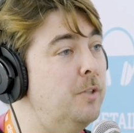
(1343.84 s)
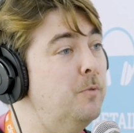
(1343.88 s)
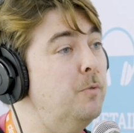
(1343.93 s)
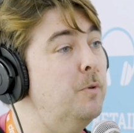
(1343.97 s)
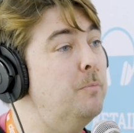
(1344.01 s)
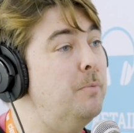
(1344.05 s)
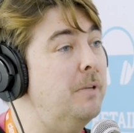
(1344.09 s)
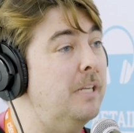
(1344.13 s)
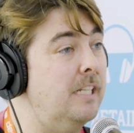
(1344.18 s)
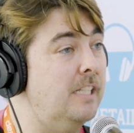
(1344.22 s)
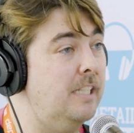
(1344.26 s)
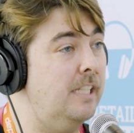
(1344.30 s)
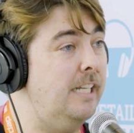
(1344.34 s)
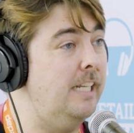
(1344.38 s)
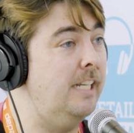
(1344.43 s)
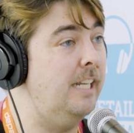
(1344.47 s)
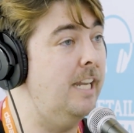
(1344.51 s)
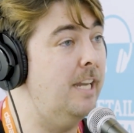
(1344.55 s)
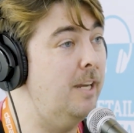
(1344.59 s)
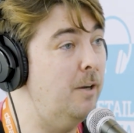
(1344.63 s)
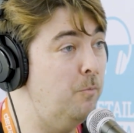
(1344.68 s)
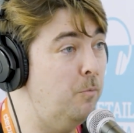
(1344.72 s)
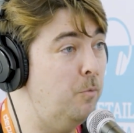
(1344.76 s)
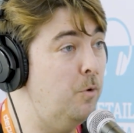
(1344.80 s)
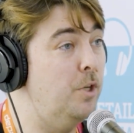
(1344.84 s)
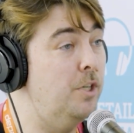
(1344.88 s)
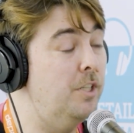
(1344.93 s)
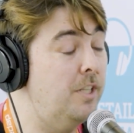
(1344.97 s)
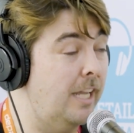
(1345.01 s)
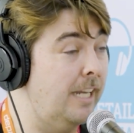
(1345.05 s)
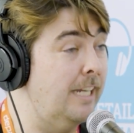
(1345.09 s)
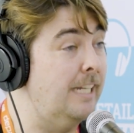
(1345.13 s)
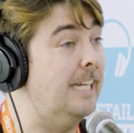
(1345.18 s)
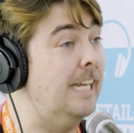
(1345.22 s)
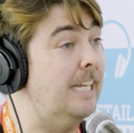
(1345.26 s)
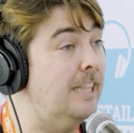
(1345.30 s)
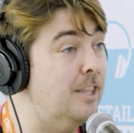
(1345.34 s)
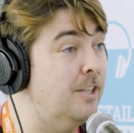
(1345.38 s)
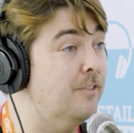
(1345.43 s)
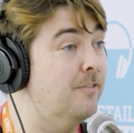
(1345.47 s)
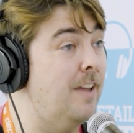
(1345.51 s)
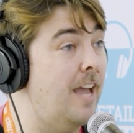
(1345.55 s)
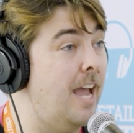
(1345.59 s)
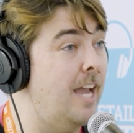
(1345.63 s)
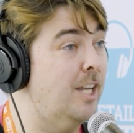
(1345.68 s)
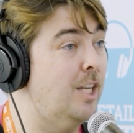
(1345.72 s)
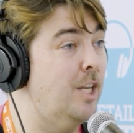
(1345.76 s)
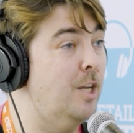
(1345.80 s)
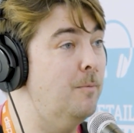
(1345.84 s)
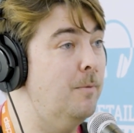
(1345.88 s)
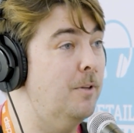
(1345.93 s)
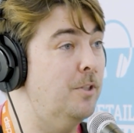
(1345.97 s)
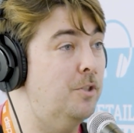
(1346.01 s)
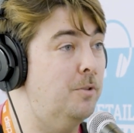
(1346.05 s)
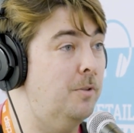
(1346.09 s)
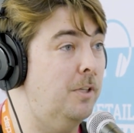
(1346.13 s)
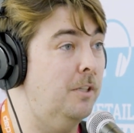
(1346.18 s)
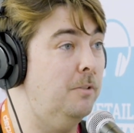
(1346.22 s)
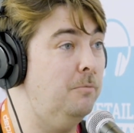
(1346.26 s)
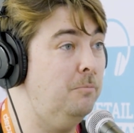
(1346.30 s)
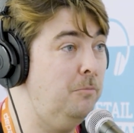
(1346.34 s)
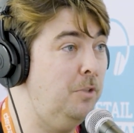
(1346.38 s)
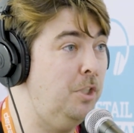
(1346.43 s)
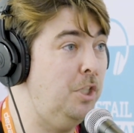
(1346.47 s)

would be cleaning, would like get the vacuum, and she'll...